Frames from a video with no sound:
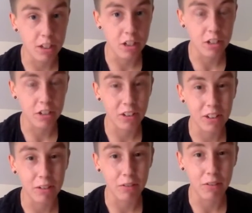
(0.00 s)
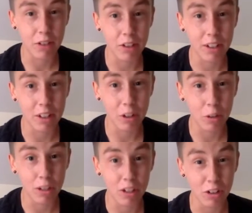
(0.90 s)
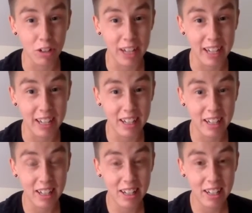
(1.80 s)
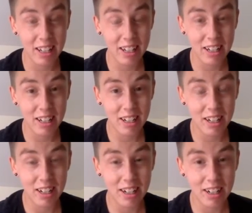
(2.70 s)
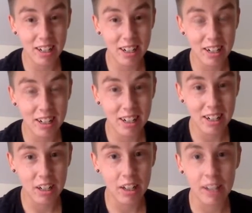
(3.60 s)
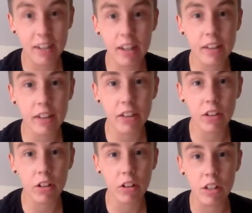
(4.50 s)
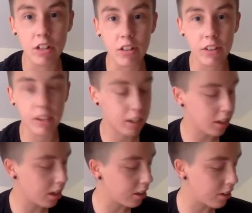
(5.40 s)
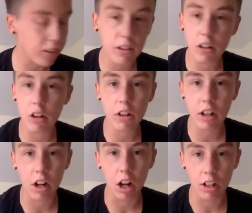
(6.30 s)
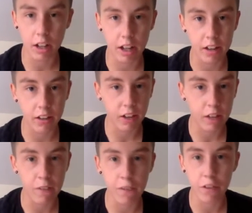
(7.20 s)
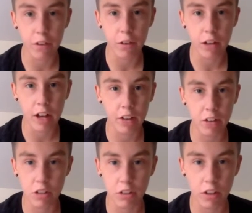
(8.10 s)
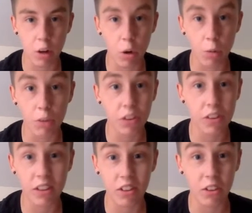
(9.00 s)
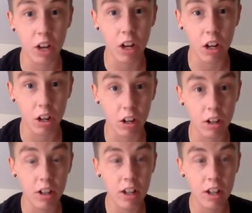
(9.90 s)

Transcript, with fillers: It's just you can feel it going in your leg. Does it hurt now? It do, it doesn't hurt. It's just like it doesn't hurt at all, guys. I, for the guys who are just starting hormones, it does not hurt.